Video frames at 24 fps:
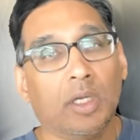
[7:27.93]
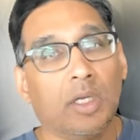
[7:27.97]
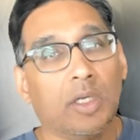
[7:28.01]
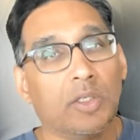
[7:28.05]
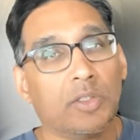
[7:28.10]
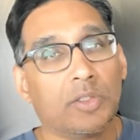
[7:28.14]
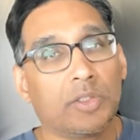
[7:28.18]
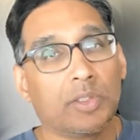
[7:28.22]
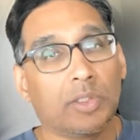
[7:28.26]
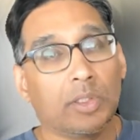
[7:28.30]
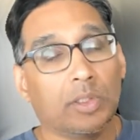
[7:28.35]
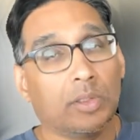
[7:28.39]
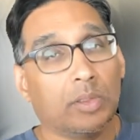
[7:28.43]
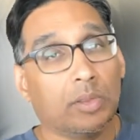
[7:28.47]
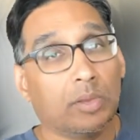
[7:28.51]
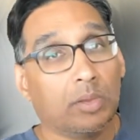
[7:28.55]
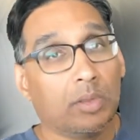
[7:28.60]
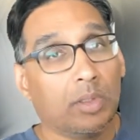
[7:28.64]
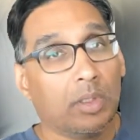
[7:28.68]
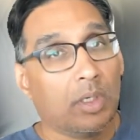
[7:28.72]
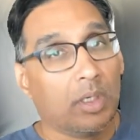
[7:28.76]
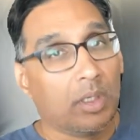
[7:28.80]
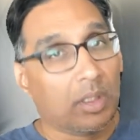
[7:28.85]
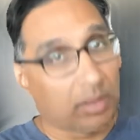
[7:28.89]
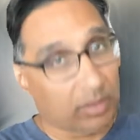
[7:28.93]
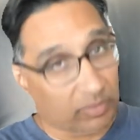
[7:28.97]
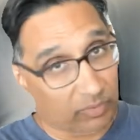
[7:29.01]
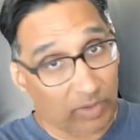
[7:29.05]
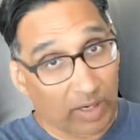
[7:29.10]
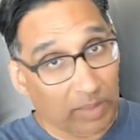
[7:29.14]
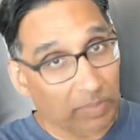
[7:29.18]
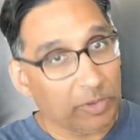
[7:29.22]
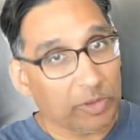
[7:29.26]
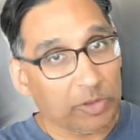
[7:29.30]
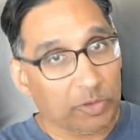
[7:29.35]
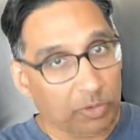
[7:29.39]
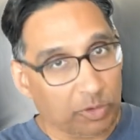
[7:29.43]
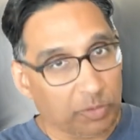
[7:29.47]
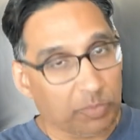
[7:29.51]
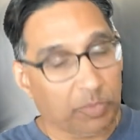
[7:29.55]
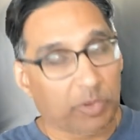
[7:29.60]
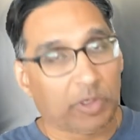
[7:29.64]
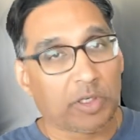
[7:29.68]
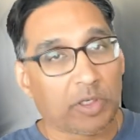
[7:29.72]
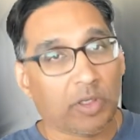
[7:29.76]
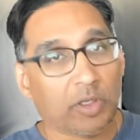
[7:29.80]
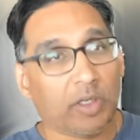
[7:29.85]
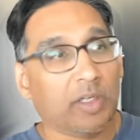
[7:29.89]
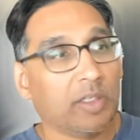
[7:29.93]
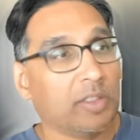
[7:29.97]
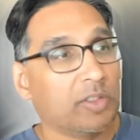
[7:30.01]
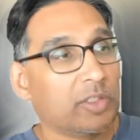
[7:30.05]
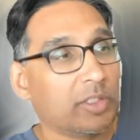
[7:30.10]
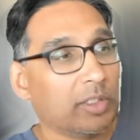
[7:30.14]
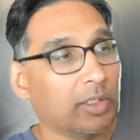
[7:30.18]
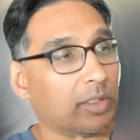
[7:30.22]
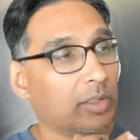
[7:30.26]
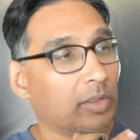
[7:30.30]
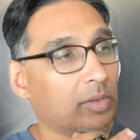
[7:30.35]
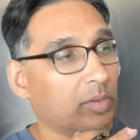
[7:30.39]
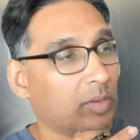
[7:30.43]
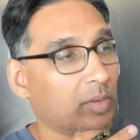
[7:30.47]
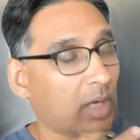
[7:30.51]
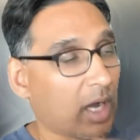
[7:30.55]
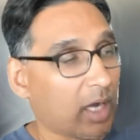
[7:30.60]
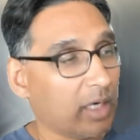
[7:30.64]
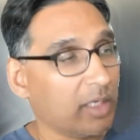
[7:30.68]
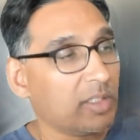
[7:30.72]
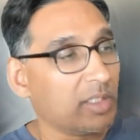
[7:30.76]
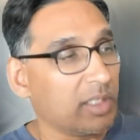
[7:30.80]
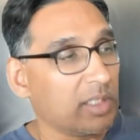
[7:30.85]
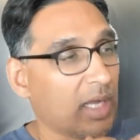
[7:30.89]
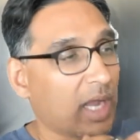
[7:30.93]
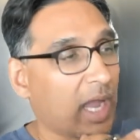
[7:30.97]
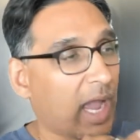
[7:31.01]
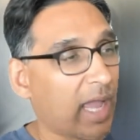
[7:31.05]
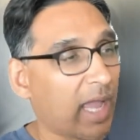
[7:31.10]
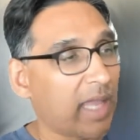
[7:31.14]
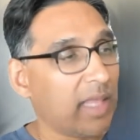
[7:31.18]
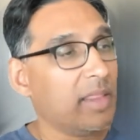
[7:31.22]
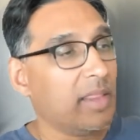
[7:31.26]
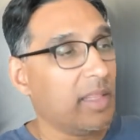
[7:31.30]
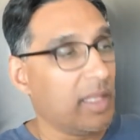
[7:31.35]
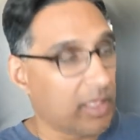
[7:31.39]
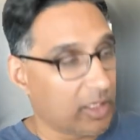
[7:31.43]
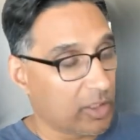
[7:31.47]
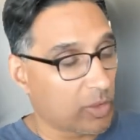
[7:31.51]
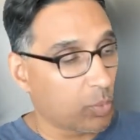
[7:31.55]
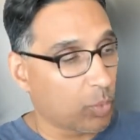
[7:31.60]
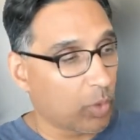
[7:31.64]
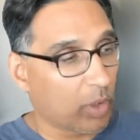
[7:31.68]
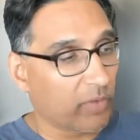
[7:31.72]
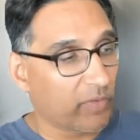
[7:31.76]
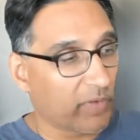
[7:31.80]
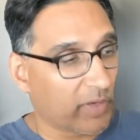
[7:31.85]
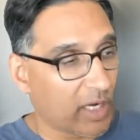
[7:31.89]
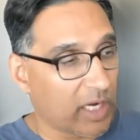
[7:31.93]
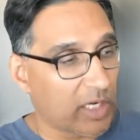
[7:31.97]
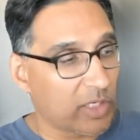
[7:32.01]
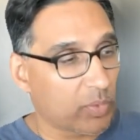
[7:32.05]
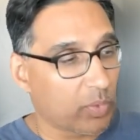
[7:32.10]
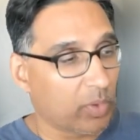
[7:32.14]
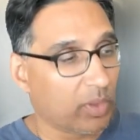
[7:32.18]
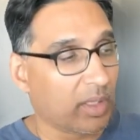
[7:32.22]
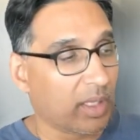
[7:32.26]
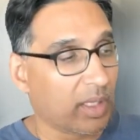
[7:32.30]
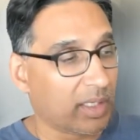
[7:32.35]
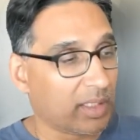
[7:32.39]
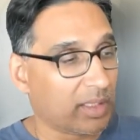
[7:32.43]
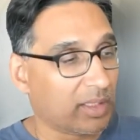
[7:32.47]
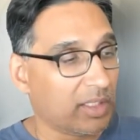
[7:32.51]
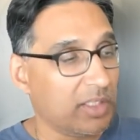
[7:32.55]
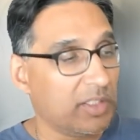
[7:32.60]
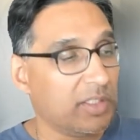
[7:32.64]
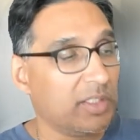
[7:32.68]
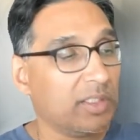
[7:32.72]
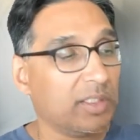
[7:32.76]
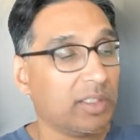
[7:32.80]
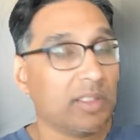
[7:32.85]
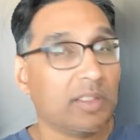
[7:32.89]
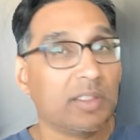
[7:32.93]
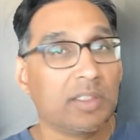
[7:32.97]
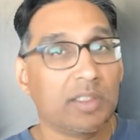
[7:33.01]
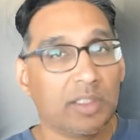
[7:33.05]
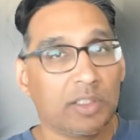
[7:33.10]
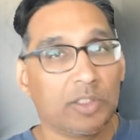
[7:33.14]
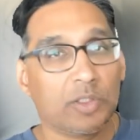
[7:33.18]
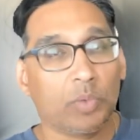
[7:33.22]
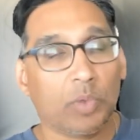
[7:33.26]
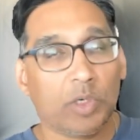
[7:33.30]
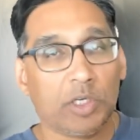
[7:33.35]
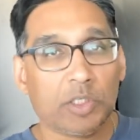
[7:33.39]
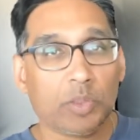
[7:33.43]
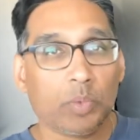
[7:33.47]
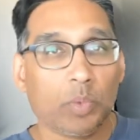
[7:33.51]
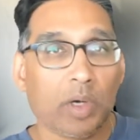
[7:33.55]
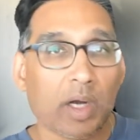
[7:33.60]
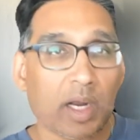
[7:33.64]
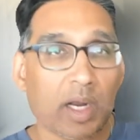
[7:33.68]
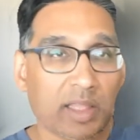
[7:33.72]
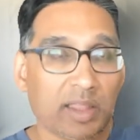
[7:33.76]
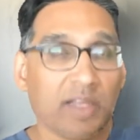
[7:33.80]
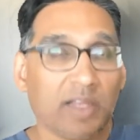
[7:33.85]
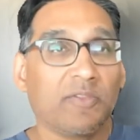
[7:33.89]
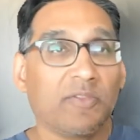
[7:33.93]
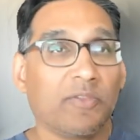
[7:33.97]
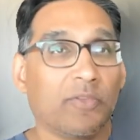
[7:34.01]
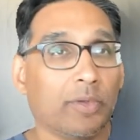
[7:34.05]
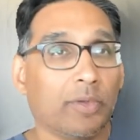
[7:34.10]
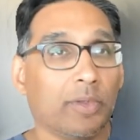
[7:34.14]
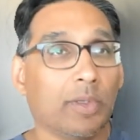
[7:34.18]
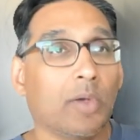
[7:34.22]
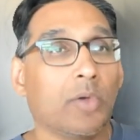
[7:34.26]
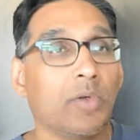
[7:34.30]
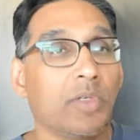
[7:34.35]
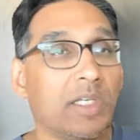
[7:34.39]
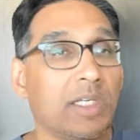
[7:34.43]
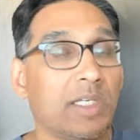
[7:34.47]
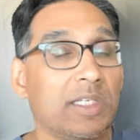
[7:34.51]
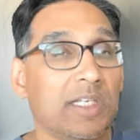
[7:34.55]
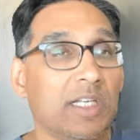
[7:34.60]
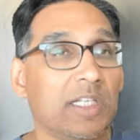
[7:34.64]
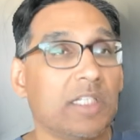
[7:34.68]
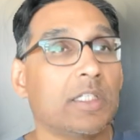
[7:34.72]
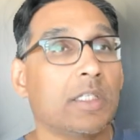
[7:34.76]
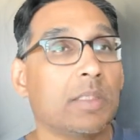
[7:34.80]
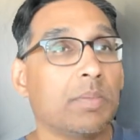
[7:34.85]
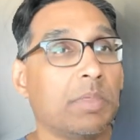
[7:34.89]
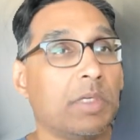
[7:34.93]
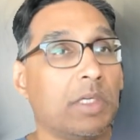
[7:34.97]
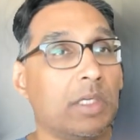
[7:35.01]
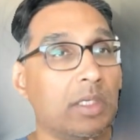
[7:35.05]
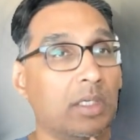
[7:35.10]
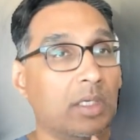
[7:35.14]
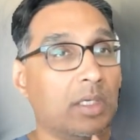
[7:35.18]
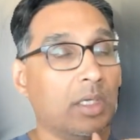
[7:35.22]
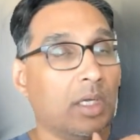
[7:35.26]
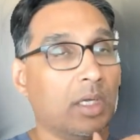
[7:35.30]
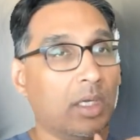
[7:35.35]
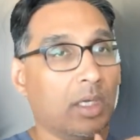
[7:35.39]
So Rebels was pretty good. So honestly, I think it's more of a case where like this is a situation where I think Filoni needs to be,